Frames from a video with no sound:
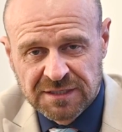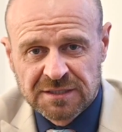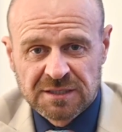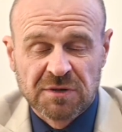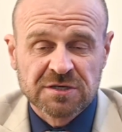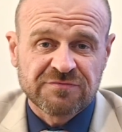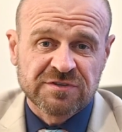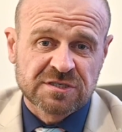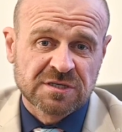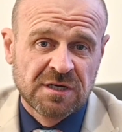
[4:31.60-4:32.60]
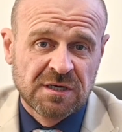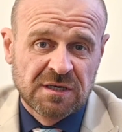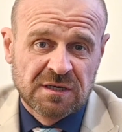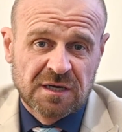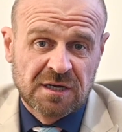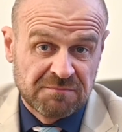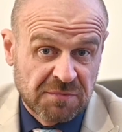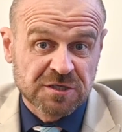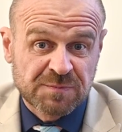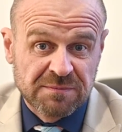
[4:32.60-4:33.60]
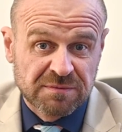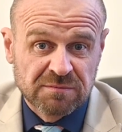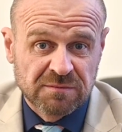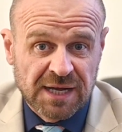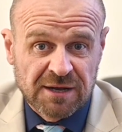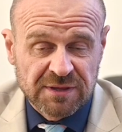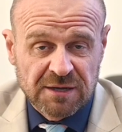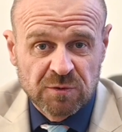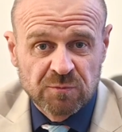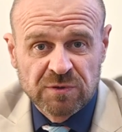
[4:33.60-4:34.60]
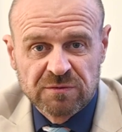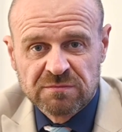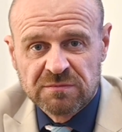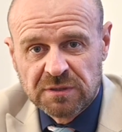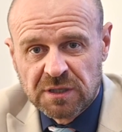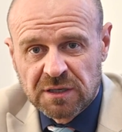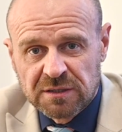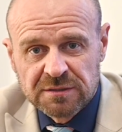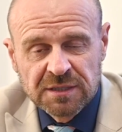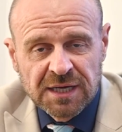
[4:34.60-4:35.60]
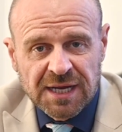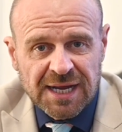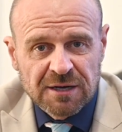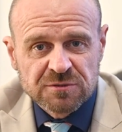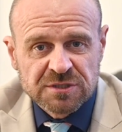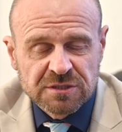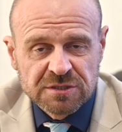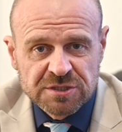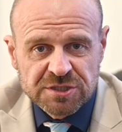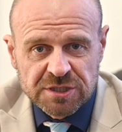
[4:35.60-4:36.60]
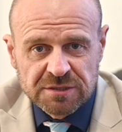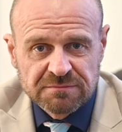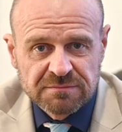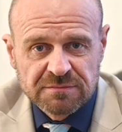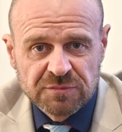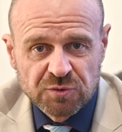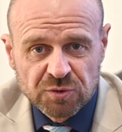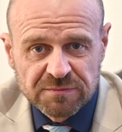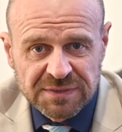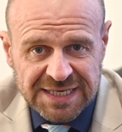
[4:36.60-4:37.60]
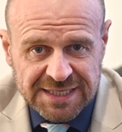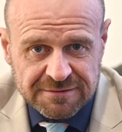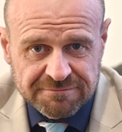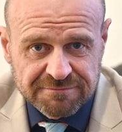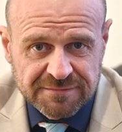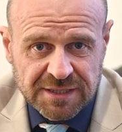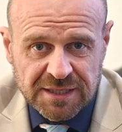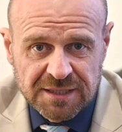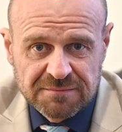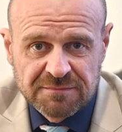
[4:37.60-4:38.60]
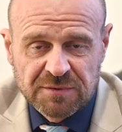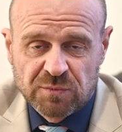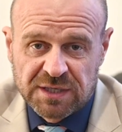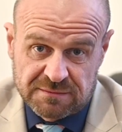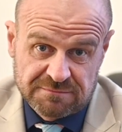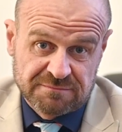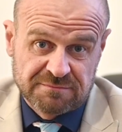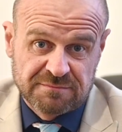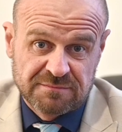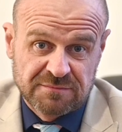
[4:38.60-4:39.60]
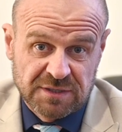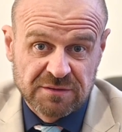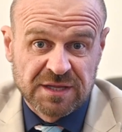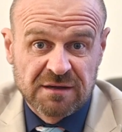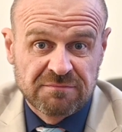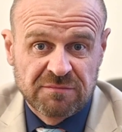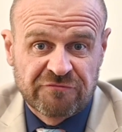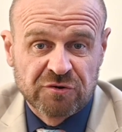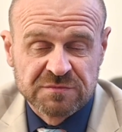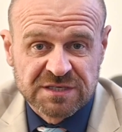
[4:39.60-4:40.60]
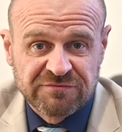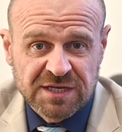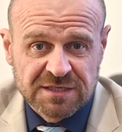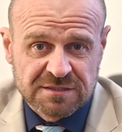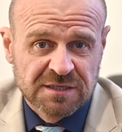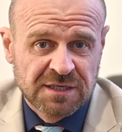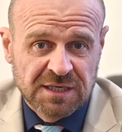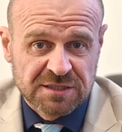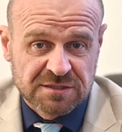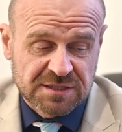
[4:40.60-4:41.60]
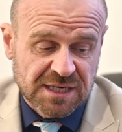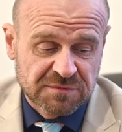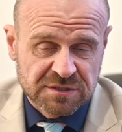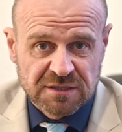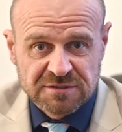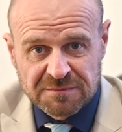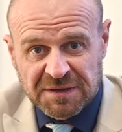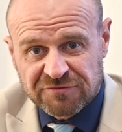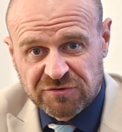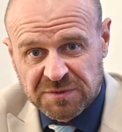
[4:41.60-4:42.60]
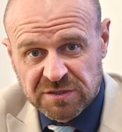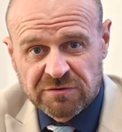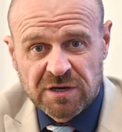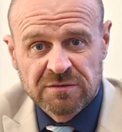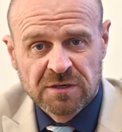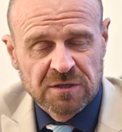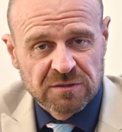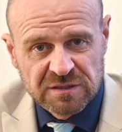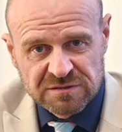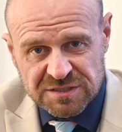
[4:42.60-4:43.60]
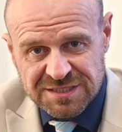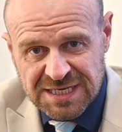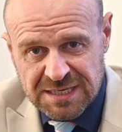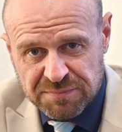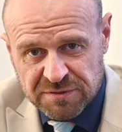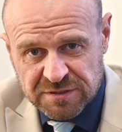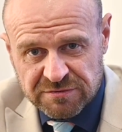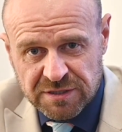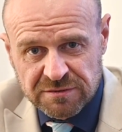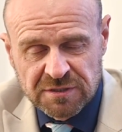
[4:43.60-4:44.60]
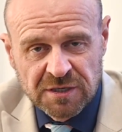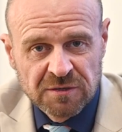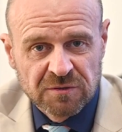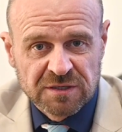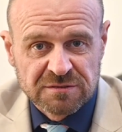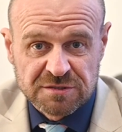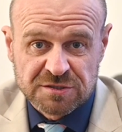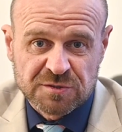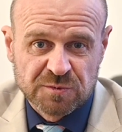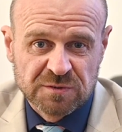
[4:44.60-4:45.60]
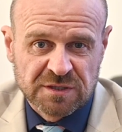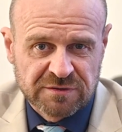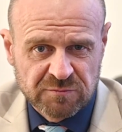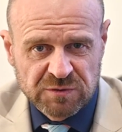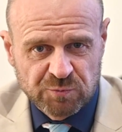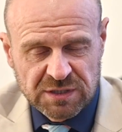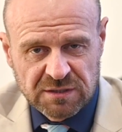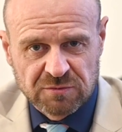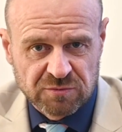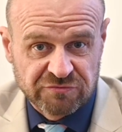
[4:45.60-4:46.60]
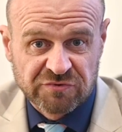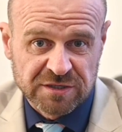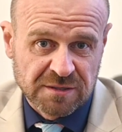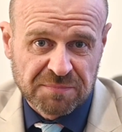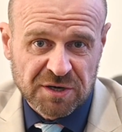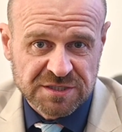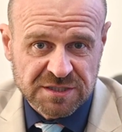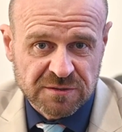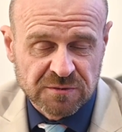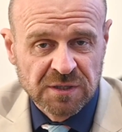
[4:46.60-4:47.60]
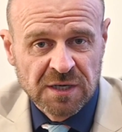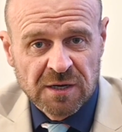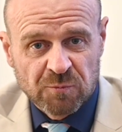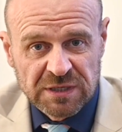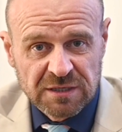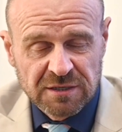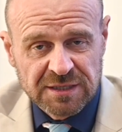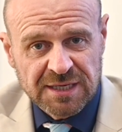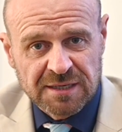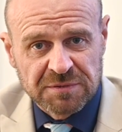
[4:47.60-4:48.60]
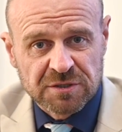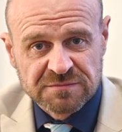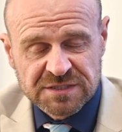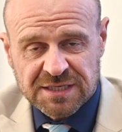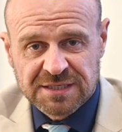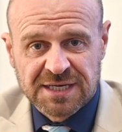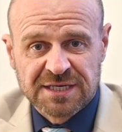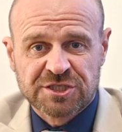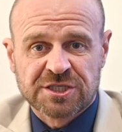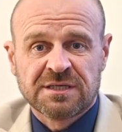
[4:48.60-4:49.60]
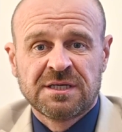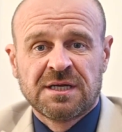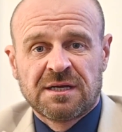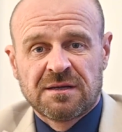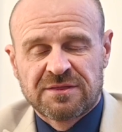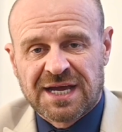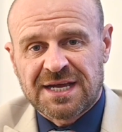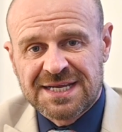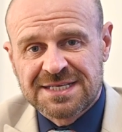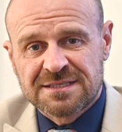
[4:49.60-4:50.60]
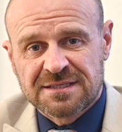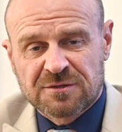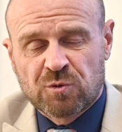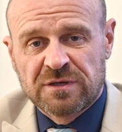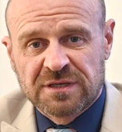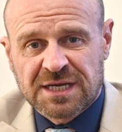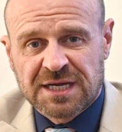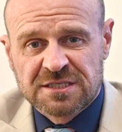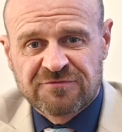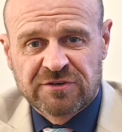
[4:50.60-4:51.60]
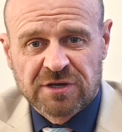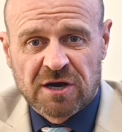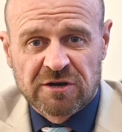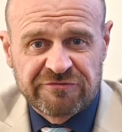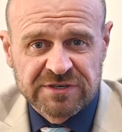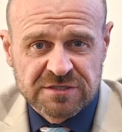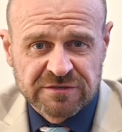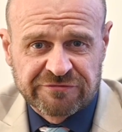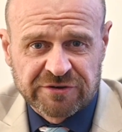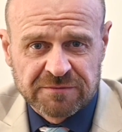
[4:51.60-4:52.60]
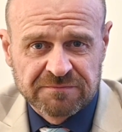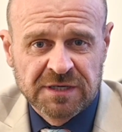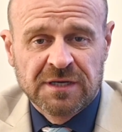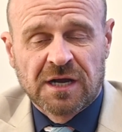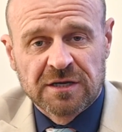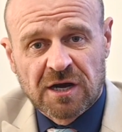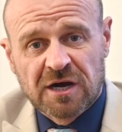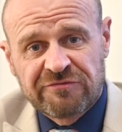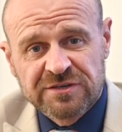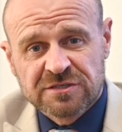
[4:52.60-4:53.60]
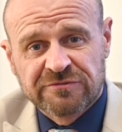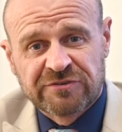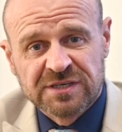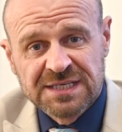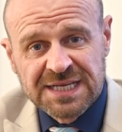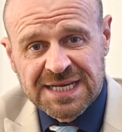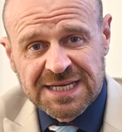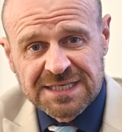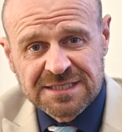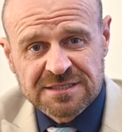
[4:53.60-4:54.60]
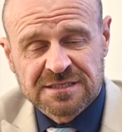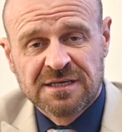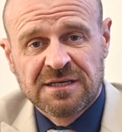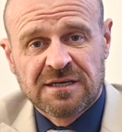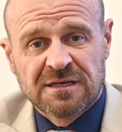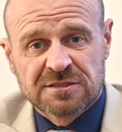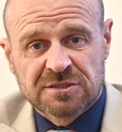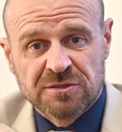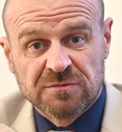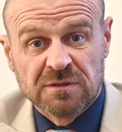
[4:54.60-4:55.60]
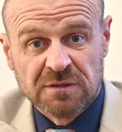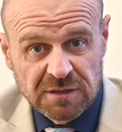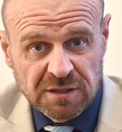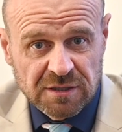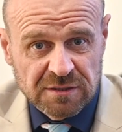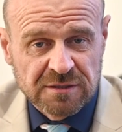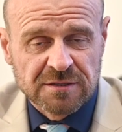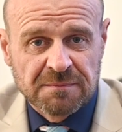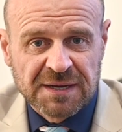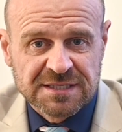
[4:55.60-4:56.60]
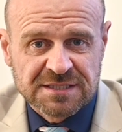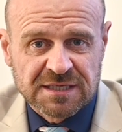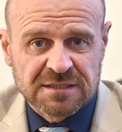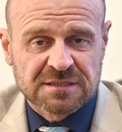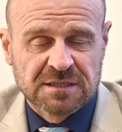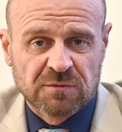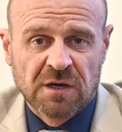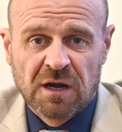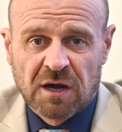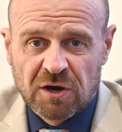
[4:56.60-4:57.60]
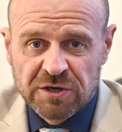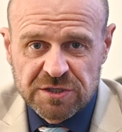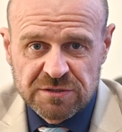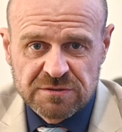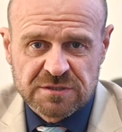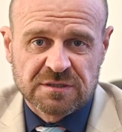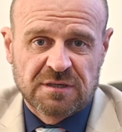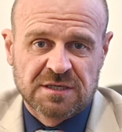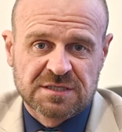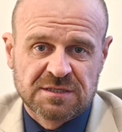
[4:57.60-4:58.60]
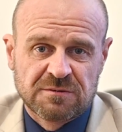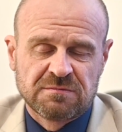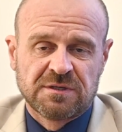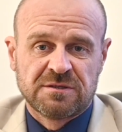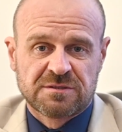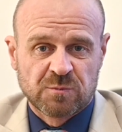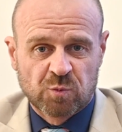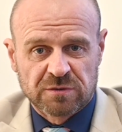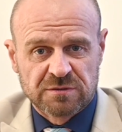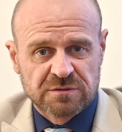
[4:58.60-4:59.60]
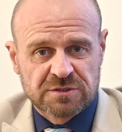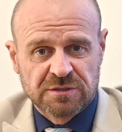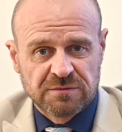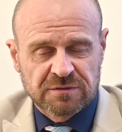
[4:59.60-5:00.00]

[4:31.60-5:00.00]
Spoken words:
And most people out there will learn how to consume normally at their formative years. It's the same as going to the bathroom on our own, going to sleep on our own, or going to school on our own, or riding a bicycle. We learn it and it becomes second nature. That isn't quite the case for an ARFID sufferer. An ARFID sufferer needs to learn the basics. Now, I use a skill known as the 1, 2,